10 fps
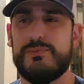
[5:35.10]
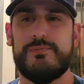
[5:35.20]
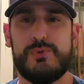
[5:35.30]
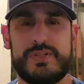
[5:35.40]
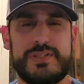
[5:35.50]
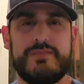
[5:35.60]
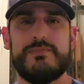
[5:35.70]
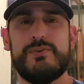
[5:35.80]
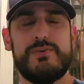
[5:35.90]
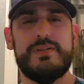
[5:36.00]

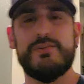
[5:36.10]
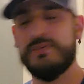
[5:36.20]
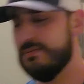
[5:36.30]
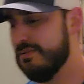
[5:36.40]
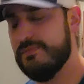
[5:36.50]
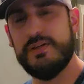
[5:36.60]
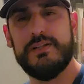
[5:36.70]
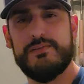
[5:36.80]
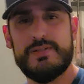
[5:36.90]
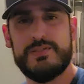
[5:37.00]
47 Ronin or whatever the fuck
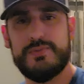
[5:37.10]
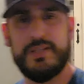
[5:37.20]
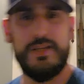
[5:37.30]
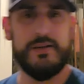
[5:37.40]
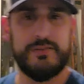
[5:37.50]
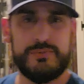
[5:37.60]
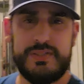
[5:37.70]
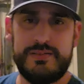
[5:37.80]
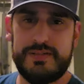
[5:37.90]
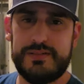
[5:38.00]
it was with the Keanu
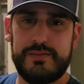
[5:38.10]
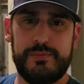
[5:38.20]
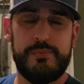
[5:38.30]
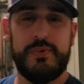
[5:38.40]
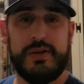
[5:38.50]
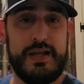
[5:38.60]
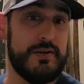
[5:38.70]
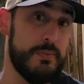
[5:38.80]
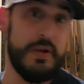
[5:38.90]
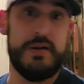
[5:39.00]
Reeves. That's what it kind
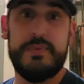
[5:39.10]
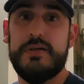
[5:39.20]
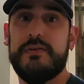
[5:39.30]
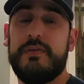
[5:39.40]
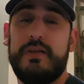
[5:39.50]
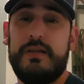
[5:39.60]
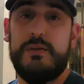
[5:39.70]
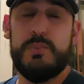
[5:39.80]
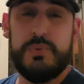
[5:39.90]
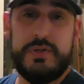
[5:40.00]
of reminded me of.
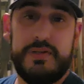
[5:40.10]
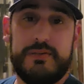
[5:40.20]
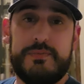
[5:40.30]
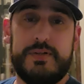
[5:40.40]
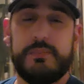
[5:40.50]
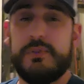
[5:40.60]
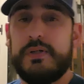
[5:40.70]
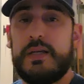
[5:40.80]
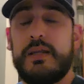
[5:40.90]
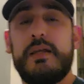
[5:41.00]
It's a pretty good fucking
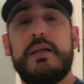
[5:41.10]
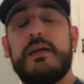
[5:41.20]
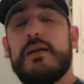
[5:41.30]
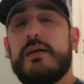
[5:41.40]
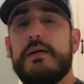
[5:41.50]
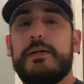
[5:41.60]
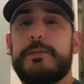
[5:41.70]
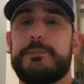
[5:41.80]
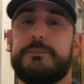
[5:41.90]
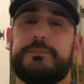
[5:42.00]
book. I
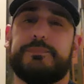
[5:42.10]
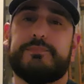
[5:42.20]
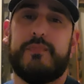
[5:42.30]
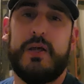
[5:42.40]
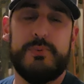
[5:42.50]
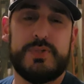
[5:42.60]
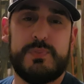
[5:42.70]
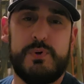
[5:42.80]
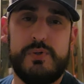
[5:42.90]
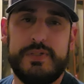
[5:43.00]
don't want to
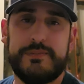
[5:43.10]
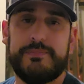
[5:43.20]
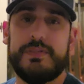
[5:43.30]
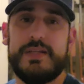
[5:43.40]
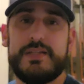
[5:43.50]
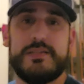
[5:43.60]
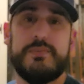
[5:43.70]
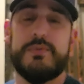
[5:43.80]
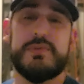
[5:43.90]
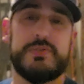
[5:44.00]
spoil it in case
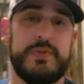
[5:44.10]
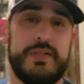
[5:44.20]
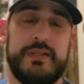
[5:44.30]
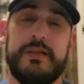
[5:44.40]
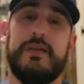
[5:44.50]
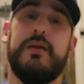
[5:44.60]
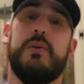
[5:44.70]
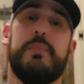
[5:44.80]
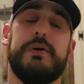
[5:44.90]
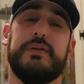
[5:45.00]
anybody wants to read it.
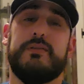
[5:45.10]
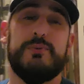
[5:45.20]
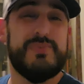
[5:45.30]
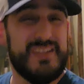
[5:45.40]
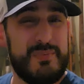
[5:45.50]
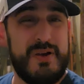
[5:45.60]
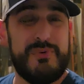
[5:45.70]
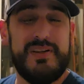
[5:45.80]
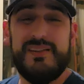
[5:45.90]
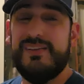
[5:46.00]
But if you were thinking about
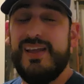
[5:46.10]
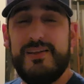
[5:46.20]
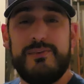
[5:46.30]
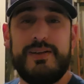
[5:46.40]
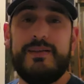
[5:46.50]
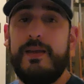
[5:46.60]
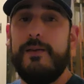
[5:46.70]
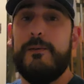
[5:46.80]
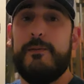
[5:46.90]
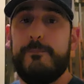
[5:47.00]
reading it and you hadn't read it.
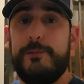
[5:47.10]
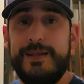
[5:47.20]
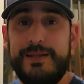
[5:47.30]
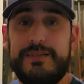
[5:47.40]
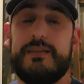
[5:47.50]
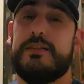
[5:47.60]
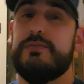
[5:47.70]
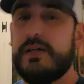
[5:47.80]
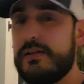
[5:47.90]
It's fucking